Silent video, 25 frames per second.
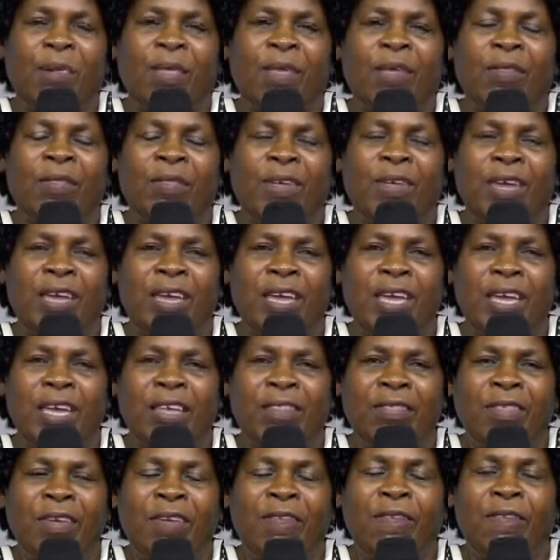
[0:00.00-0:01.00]

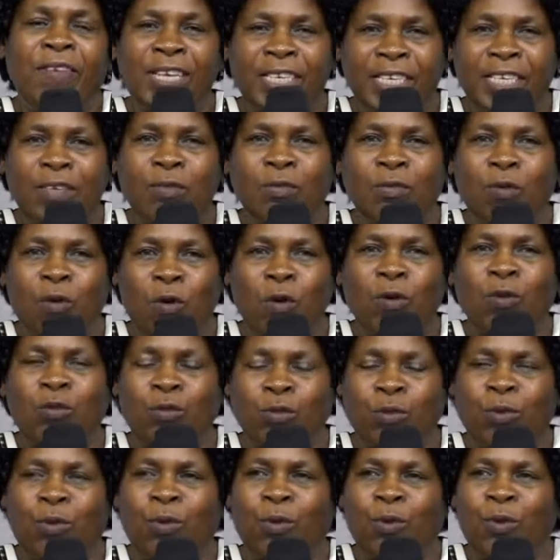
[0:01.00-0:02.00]
the victim
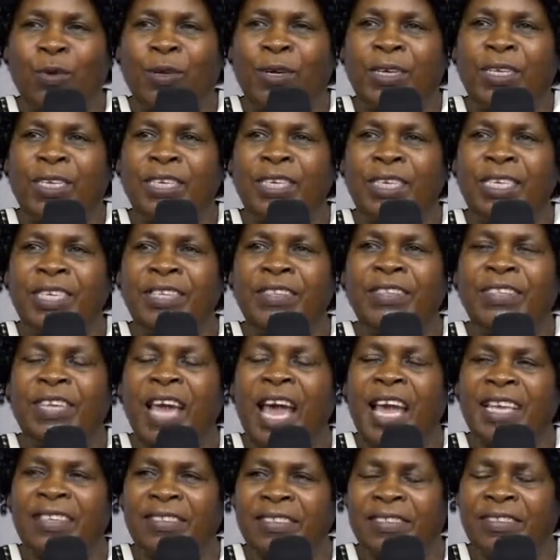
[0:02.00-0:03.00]
also needs
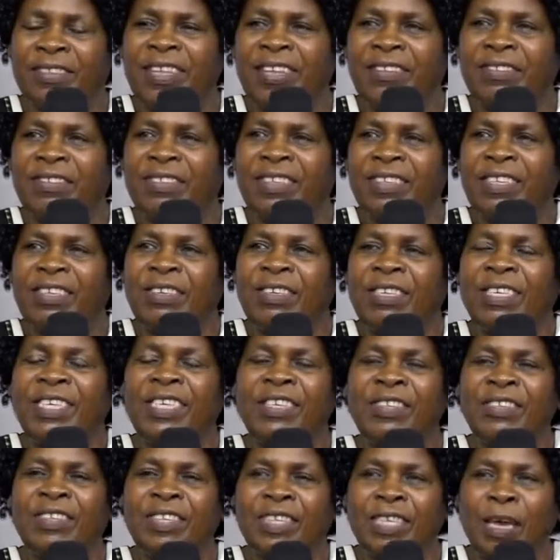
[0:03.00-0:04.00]
assistance,
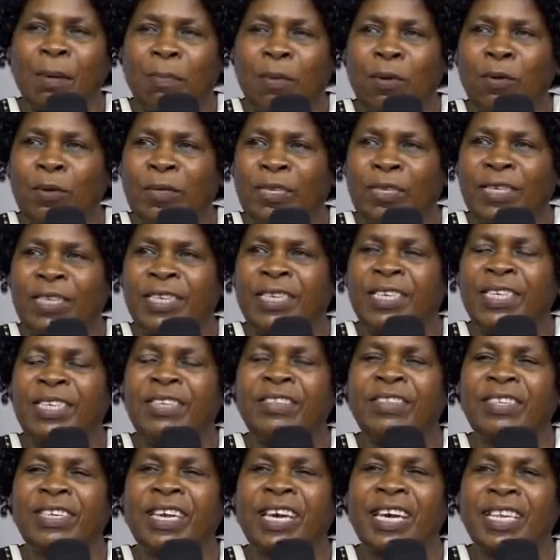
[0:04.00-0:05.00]
needs support,
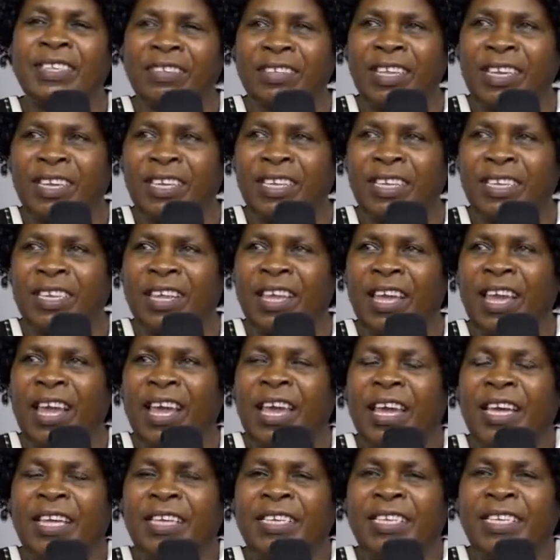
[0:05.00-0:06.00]
needs counseling,
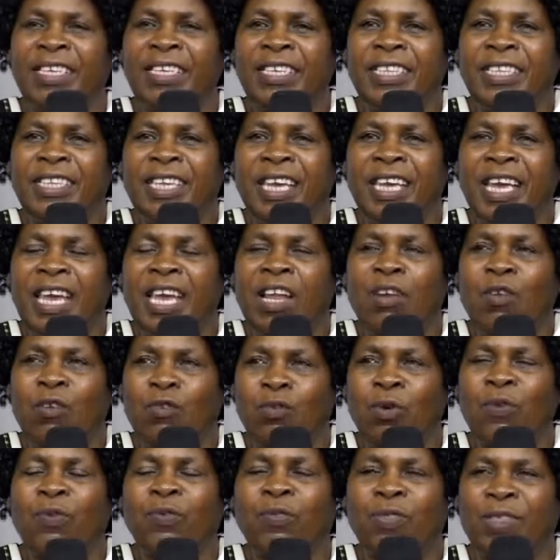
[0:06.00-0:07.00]
needs a lot
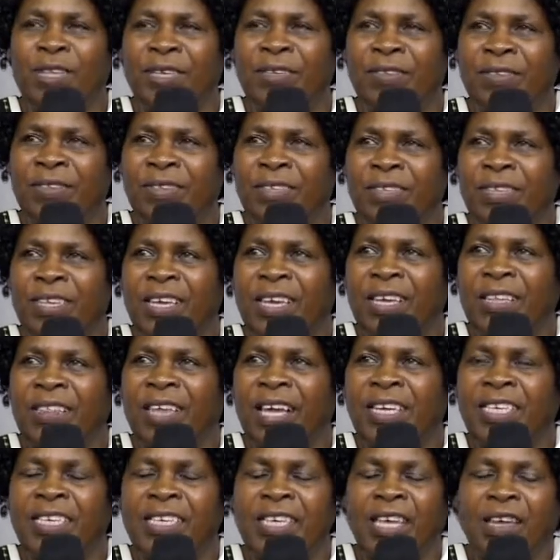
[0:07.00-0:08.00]
of things
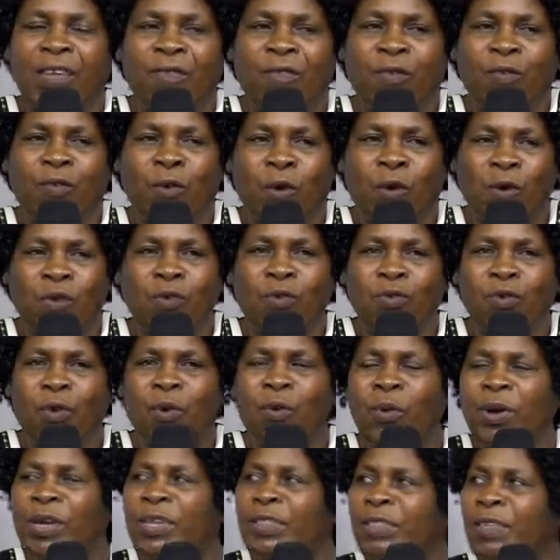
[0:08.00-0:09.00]
that have gone
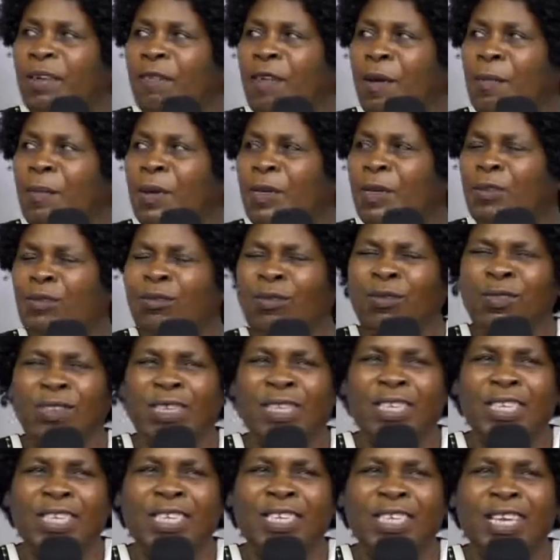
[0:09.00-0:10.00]
wrong in the family. So
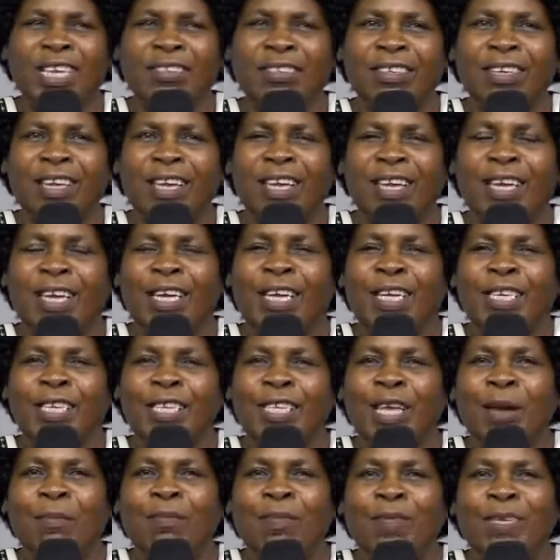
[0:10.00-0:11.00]
this is just
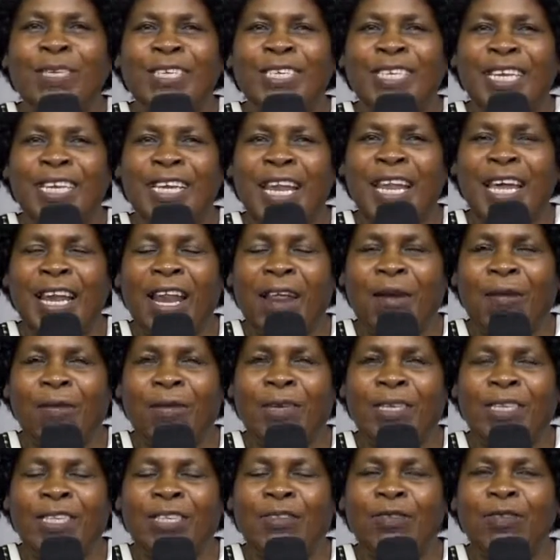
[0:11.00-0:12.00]
something general.
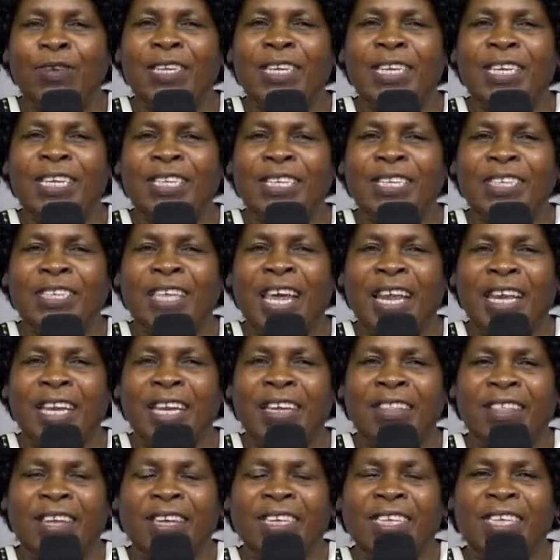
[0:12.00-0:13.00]
It's not necessarily
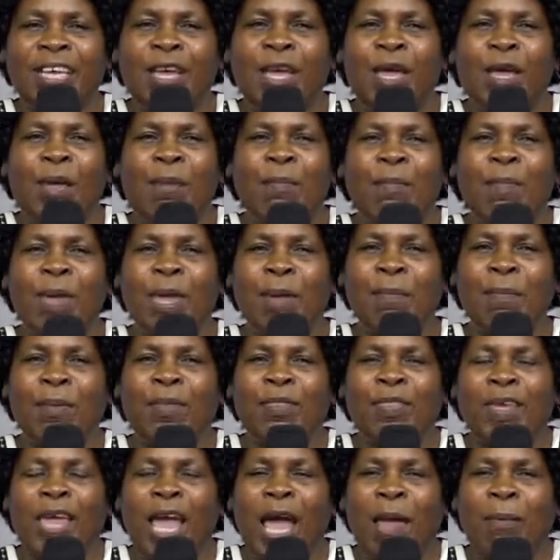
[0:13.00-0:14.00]
that maybe
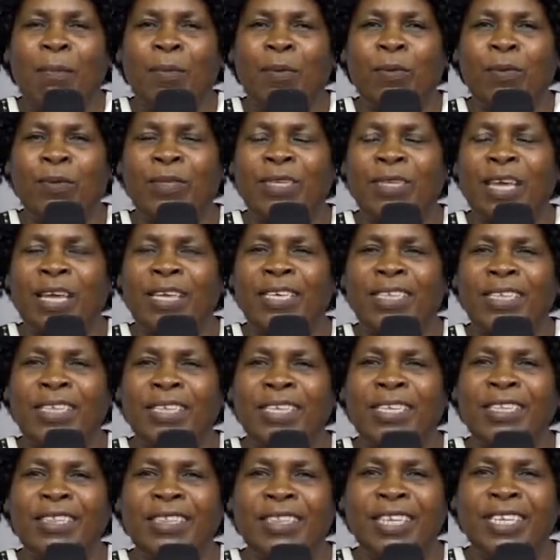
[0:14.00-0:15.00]
the abuser is
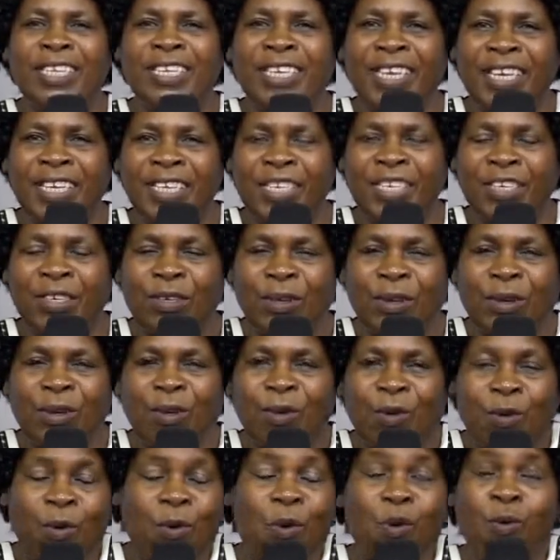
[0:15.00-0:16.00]
in the church,
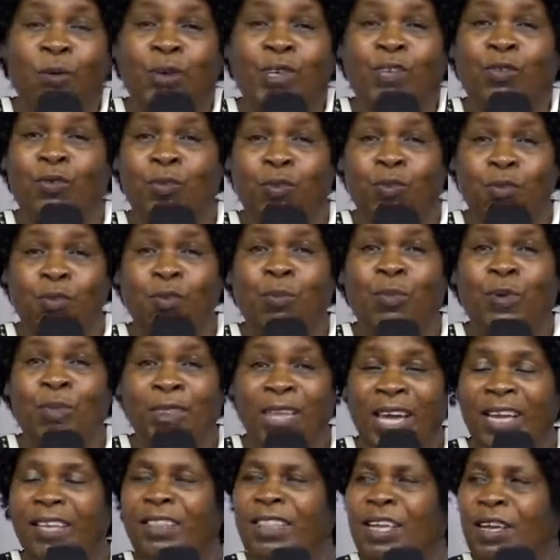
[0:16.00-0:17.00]
or it could be
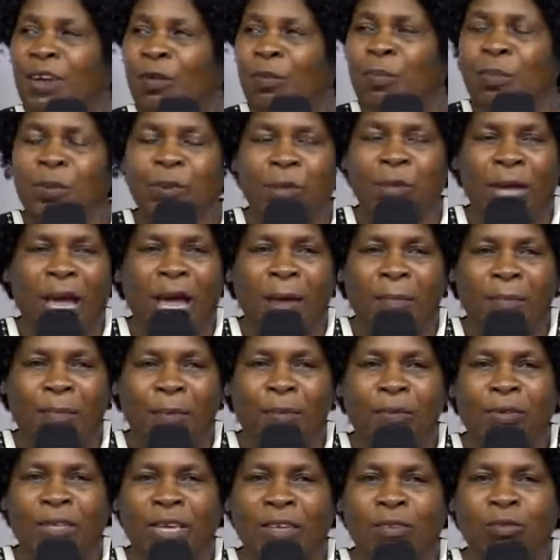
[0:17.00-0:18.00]
that the
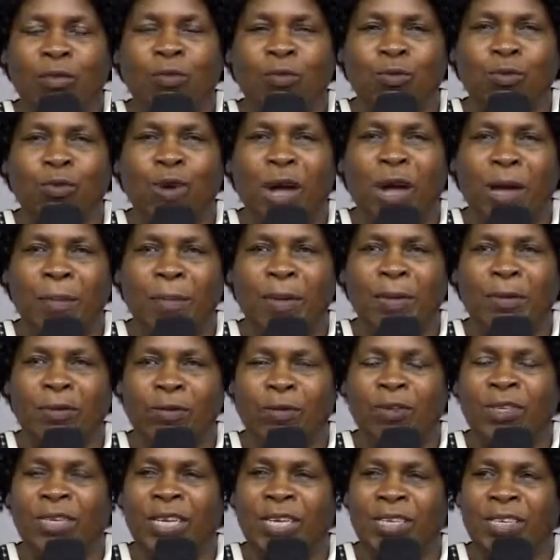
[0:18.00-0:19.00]
abuser is also coming to
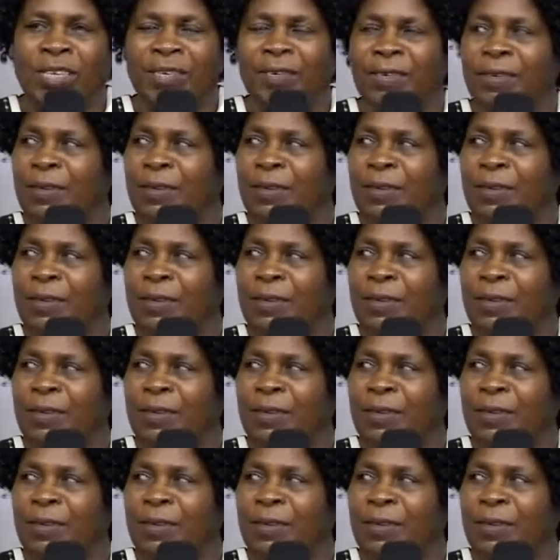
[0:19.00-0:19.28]
church.